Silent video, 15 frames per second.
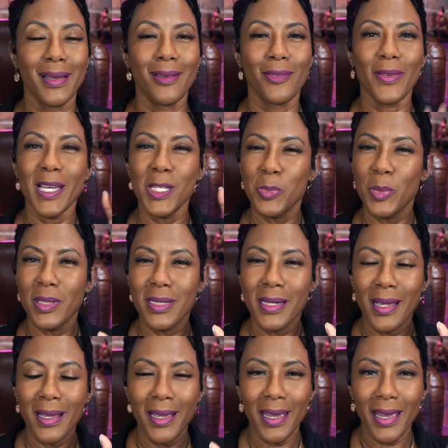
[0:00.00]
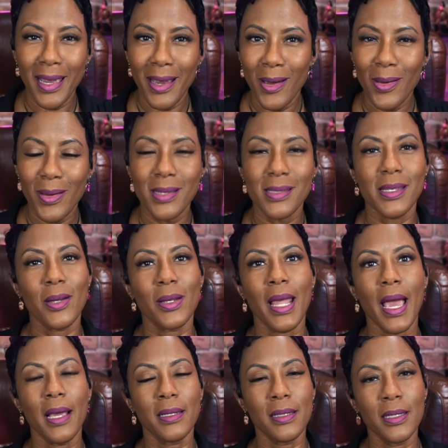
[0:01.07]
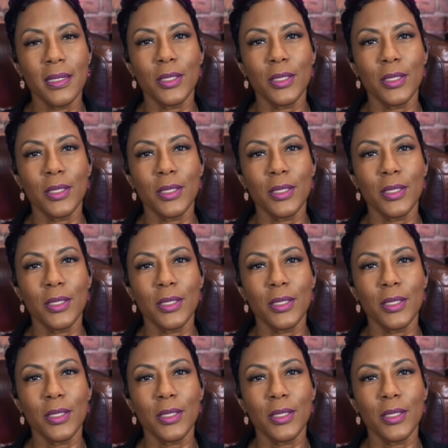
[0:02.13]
Facebook doesn't care because they're like, look,